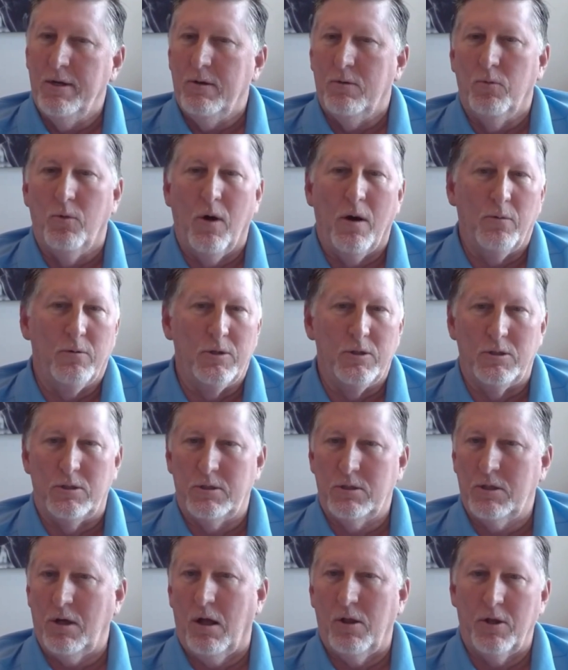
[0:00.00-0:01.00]
what
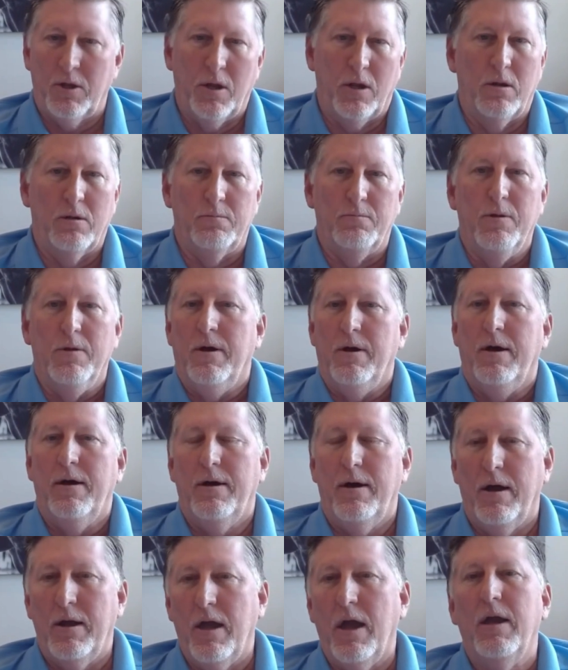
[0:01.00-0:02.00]
was called
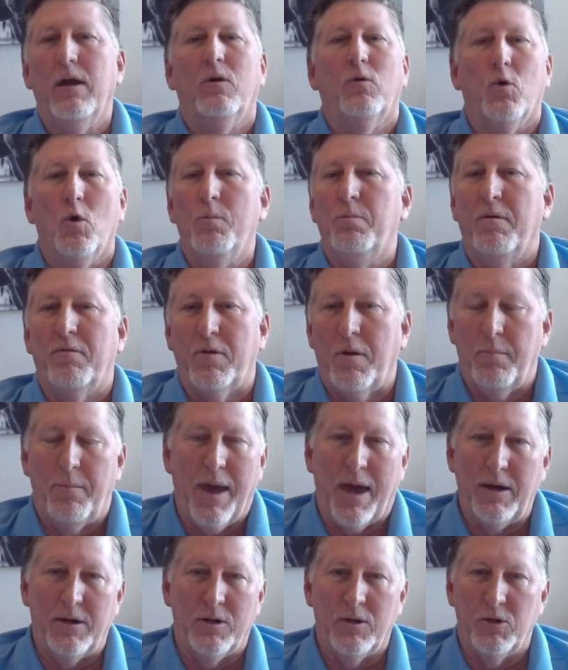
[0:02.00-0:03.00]
a group of
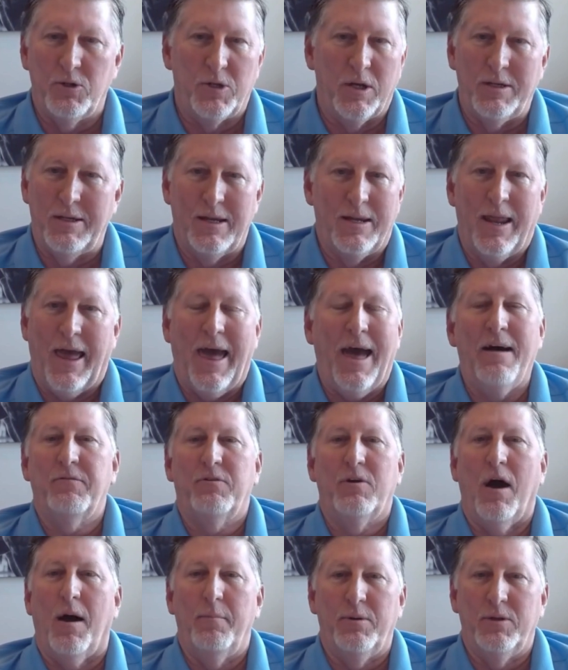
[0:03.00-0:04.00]
competitors that didn't
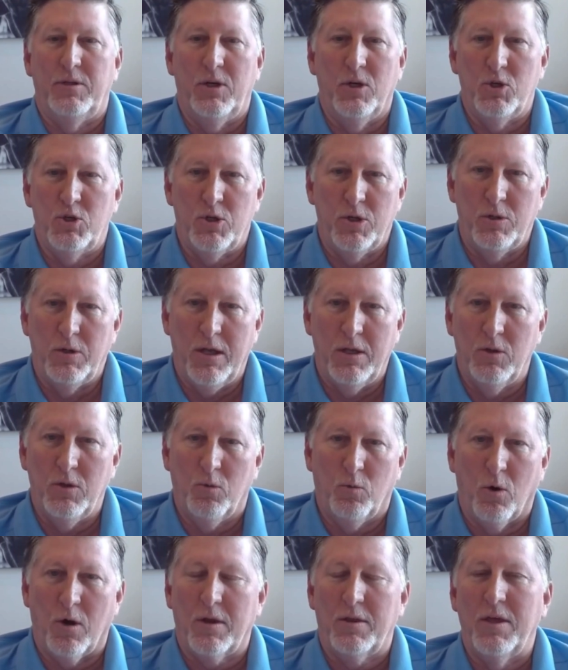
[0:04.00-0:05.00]
have competition in the
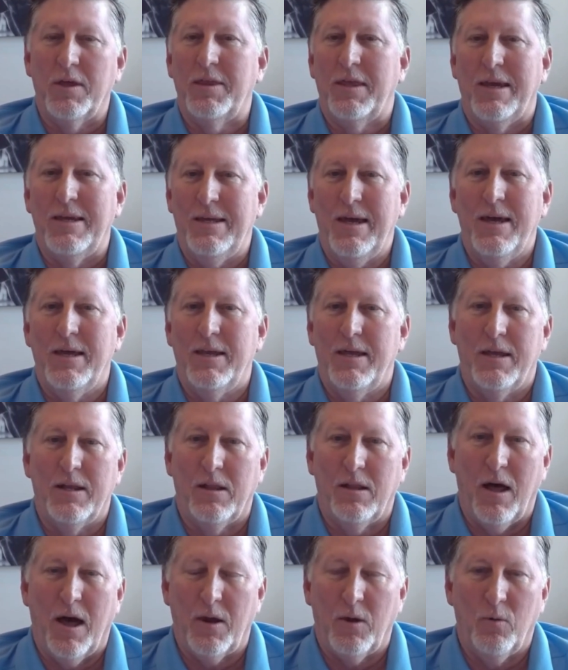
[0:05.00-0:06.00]
work that they did in a
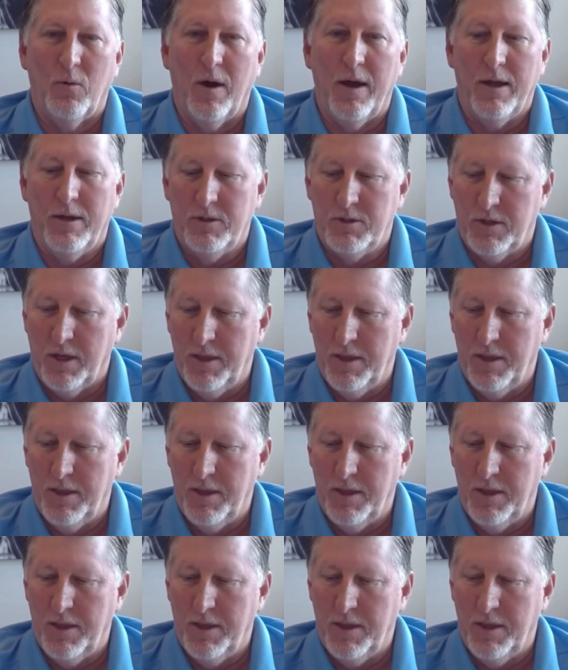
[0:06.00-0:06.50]
lot of ways.